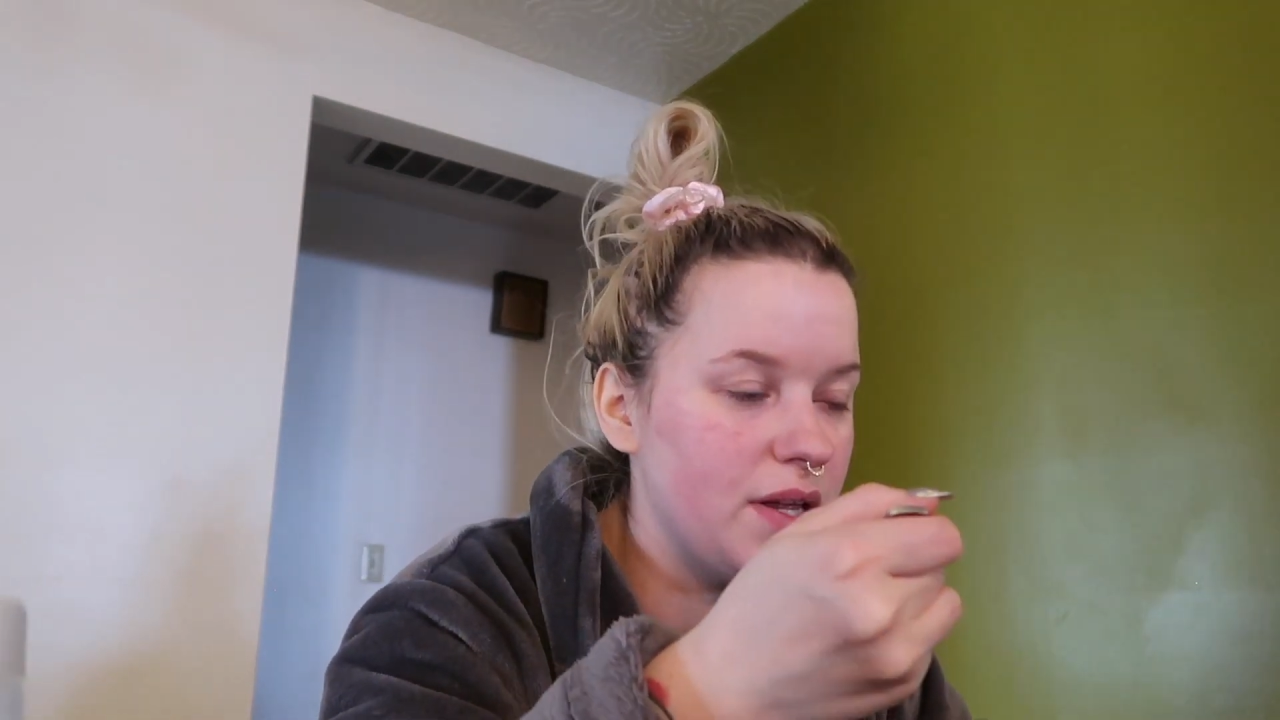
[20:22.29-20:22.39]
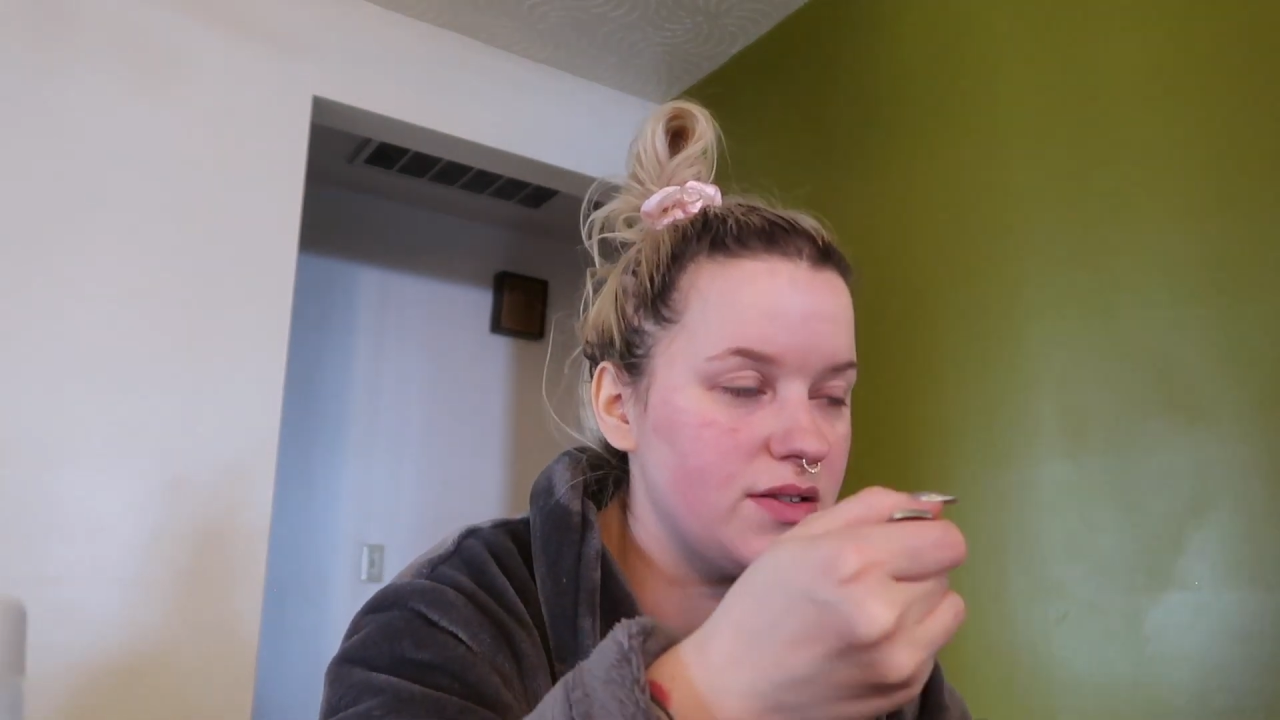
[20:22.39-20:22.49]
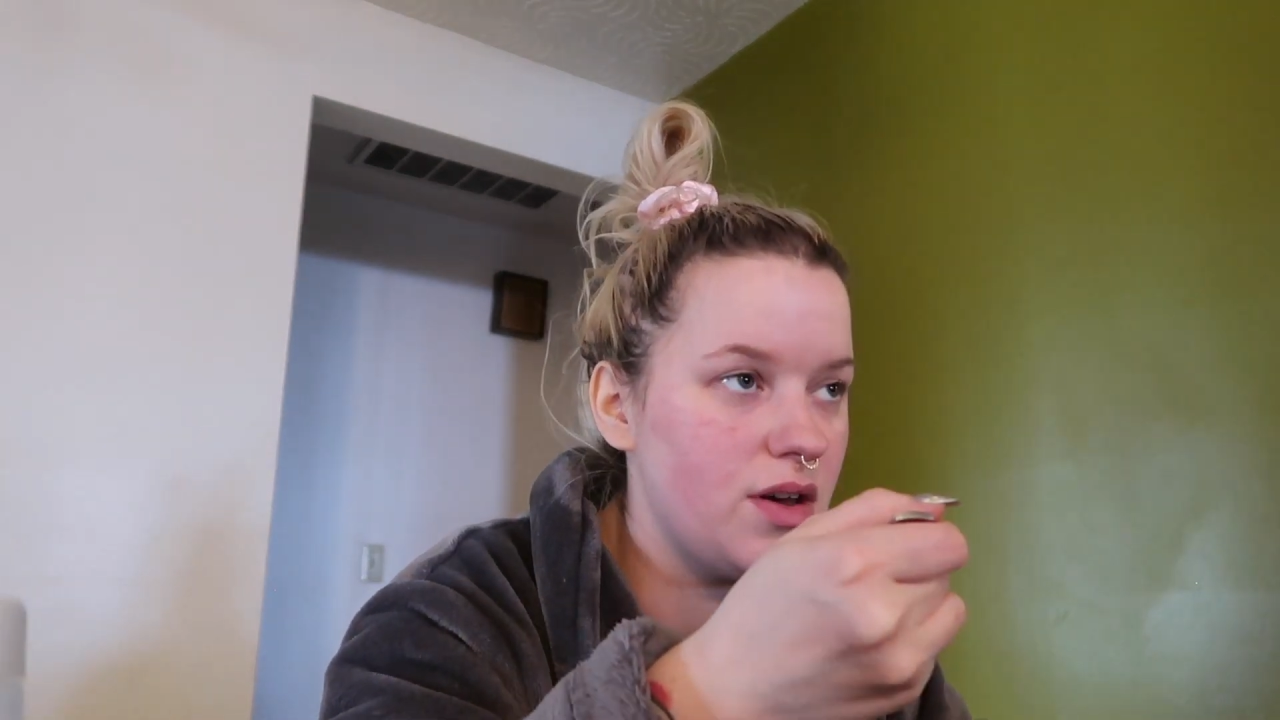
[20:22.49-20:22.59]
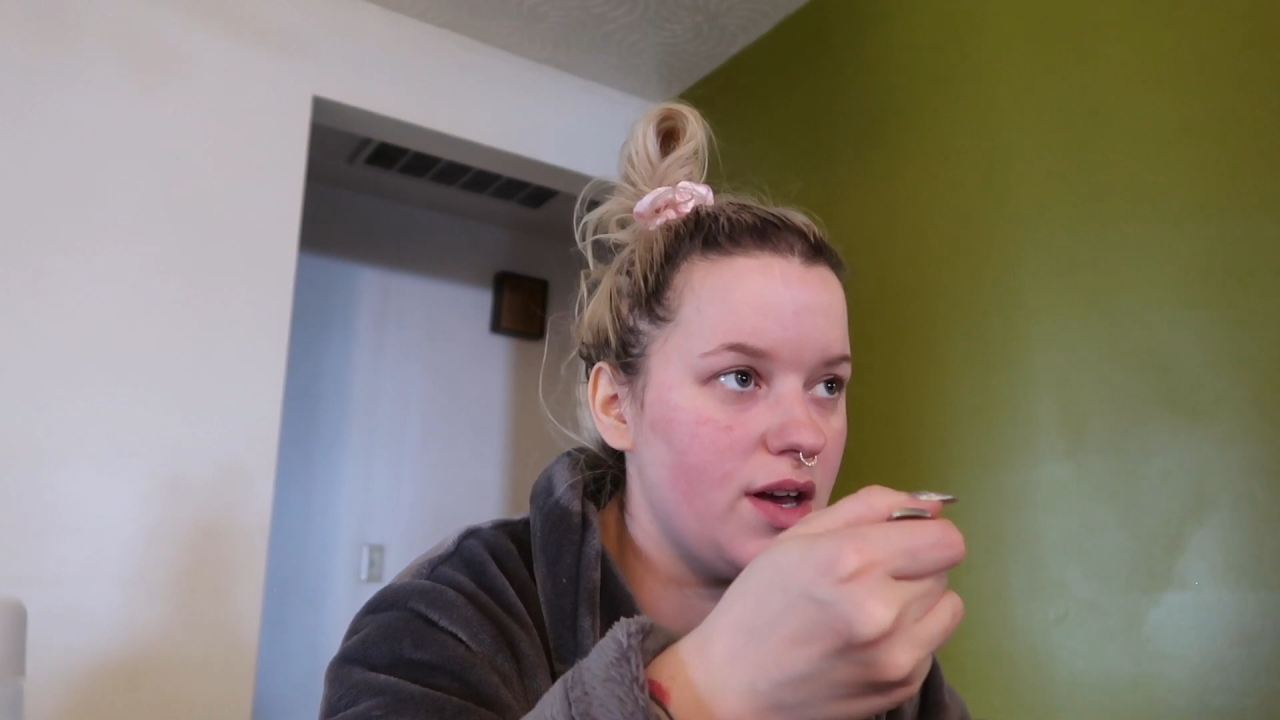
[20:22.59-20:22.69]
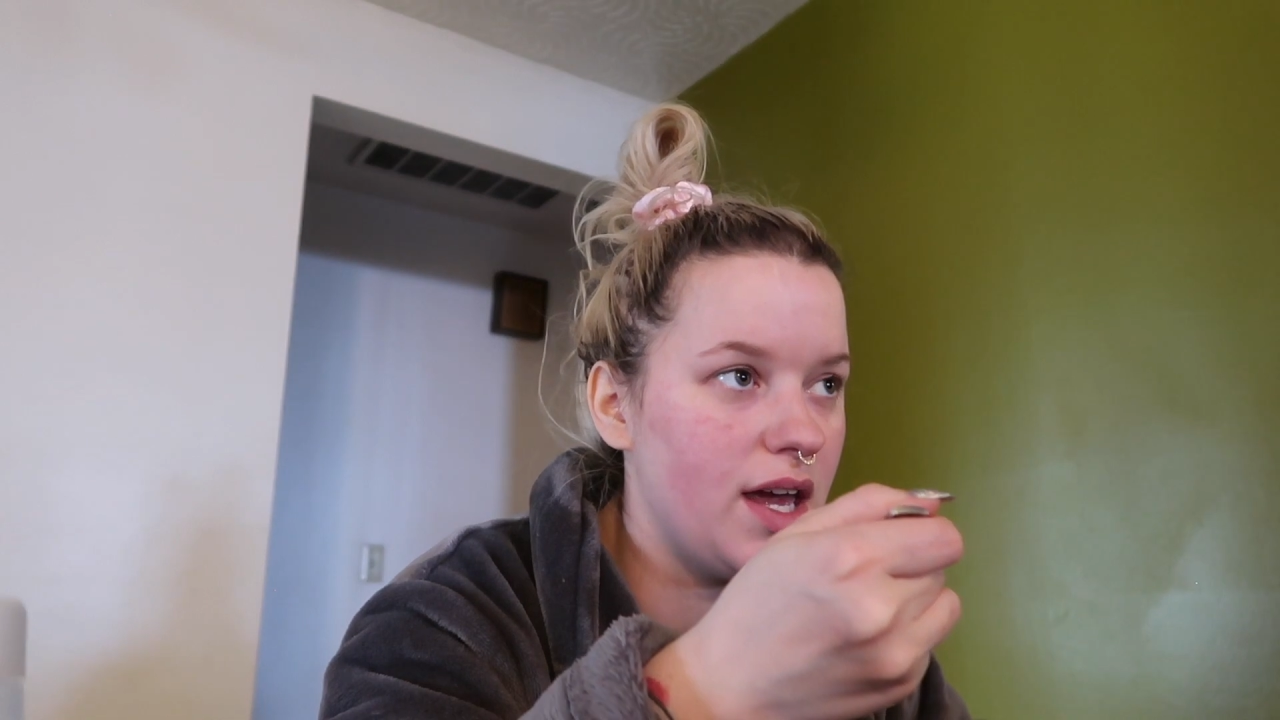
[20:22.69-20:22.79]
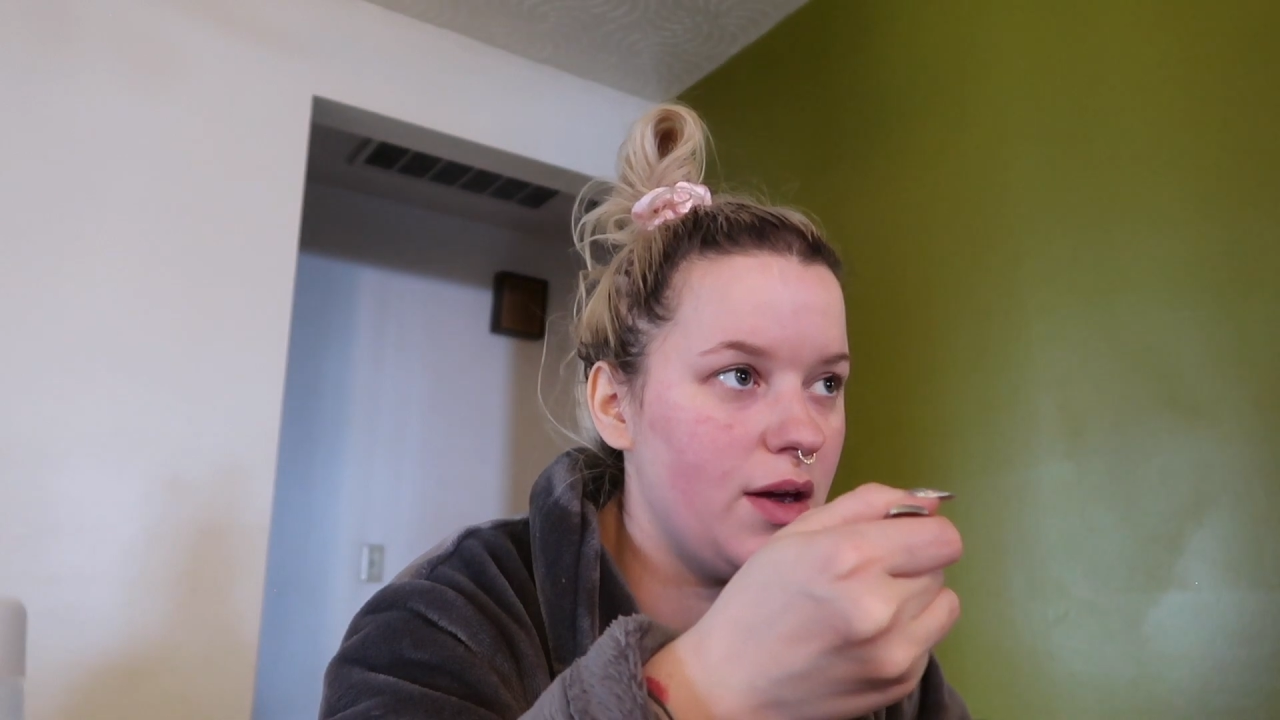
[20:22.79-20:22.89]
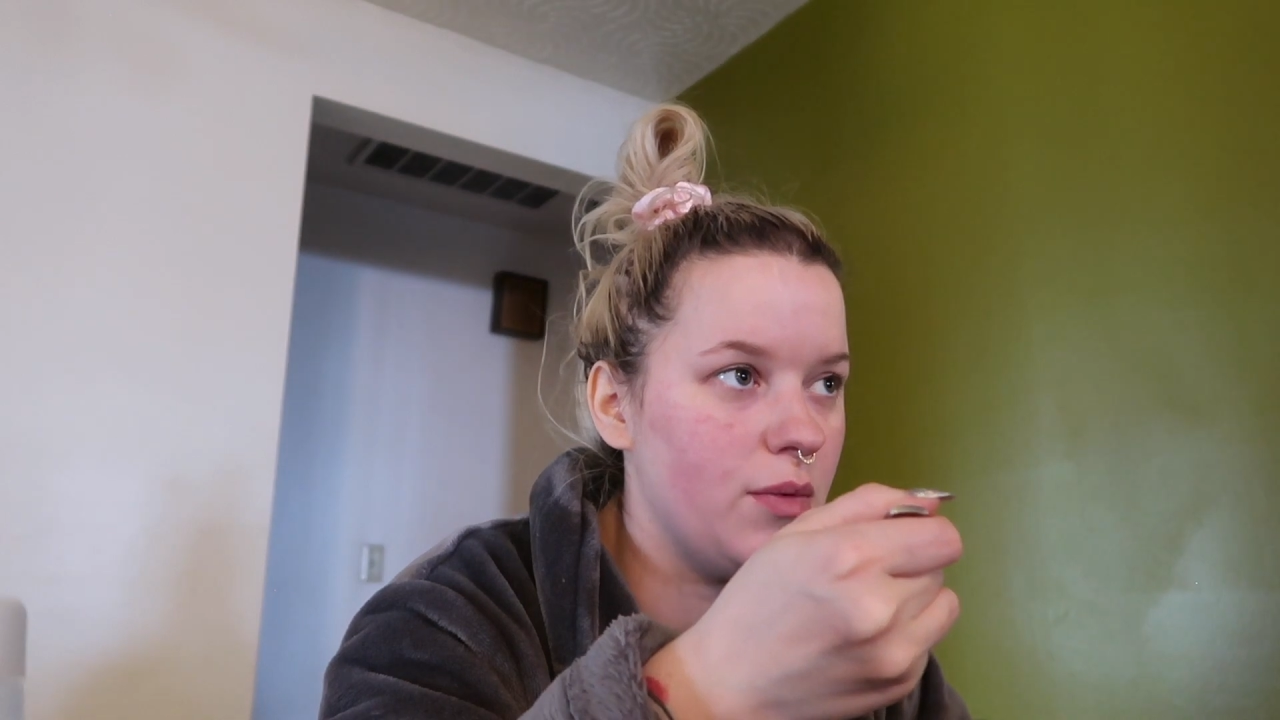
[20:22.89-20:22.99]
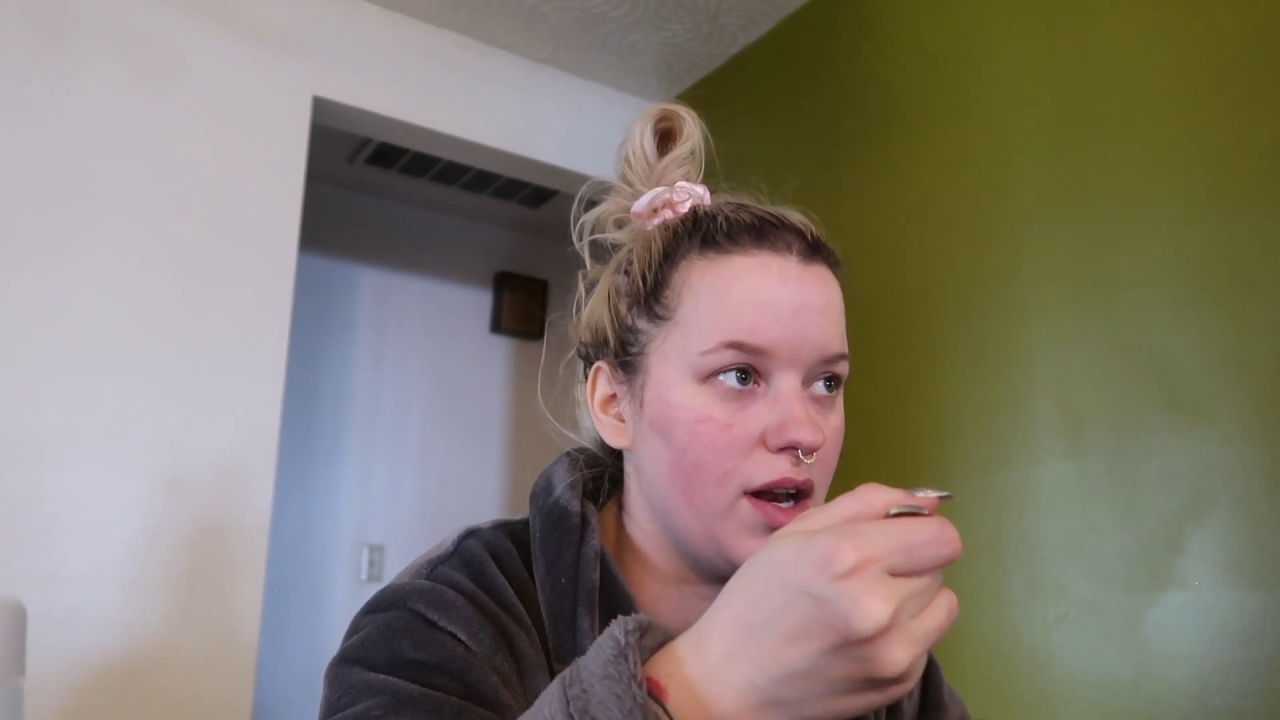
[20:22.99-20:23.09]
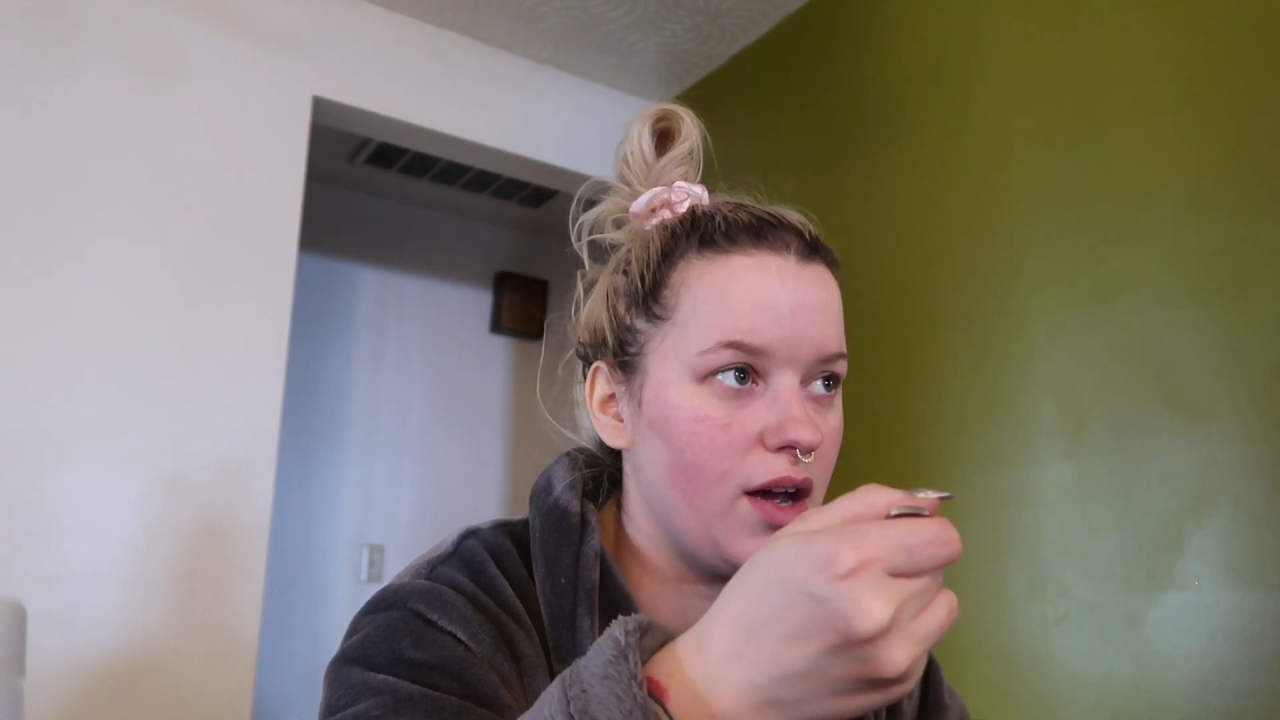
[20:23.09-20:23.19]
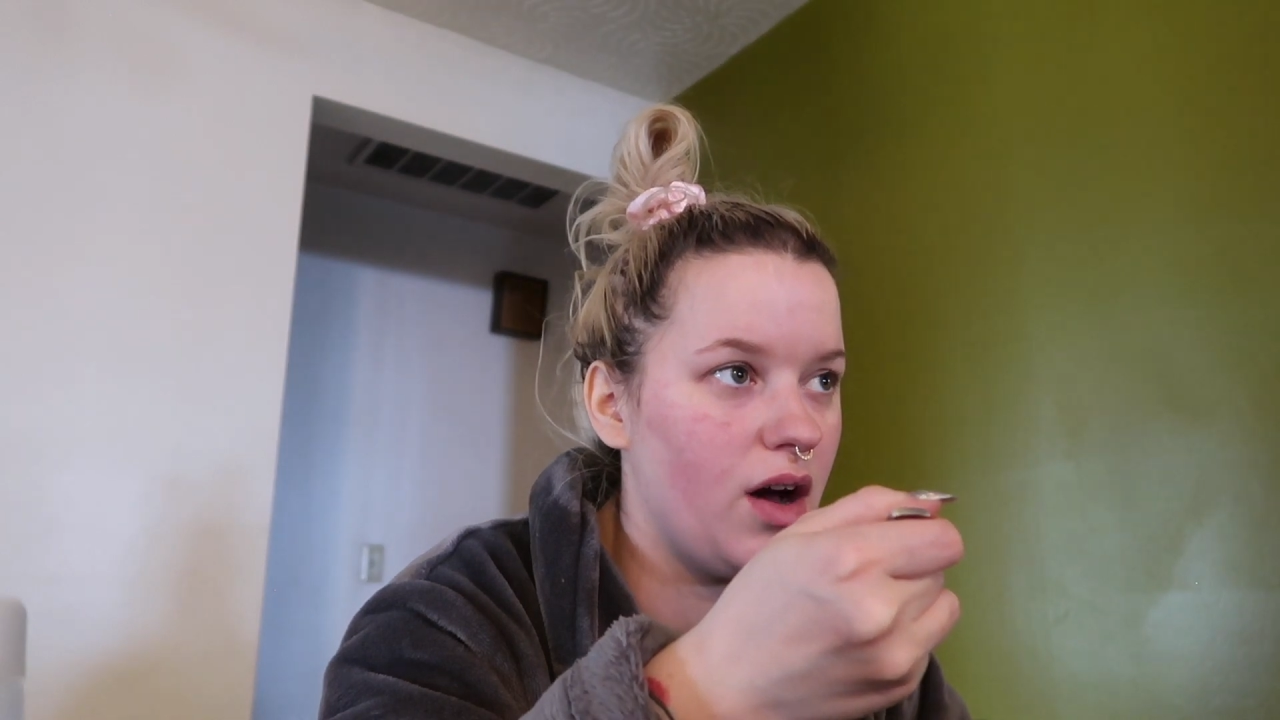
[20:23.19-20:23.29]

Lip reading: That's all I ate when